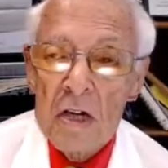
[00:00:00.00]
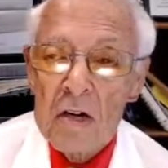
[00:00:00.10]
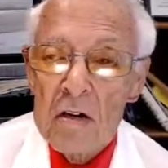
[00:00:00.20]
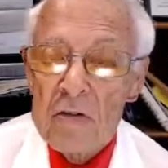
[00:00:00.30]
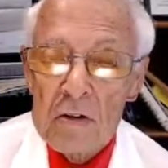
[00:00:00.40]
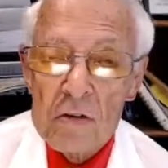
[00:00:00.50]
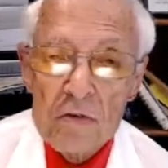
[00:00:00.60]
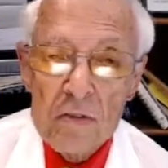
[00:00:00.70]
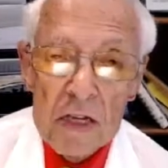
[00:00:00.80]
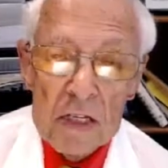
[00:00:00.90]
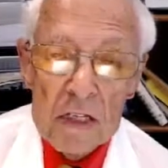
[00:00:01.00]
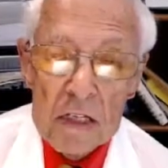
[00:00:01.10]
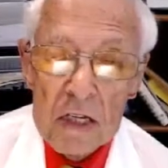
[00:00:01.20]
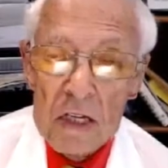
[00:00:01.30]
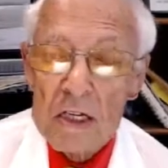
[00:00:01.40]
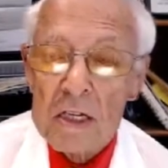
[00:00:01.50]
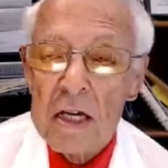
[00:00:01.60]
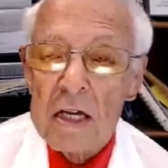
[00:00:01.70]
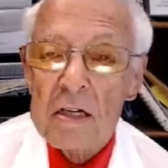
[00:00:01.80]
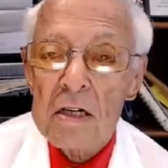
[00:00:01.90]
of ultraviolet light
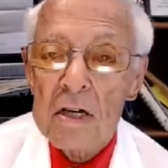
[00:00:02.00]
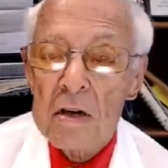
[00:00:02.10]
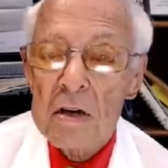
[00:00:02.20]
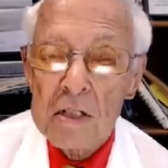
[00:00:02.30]
that our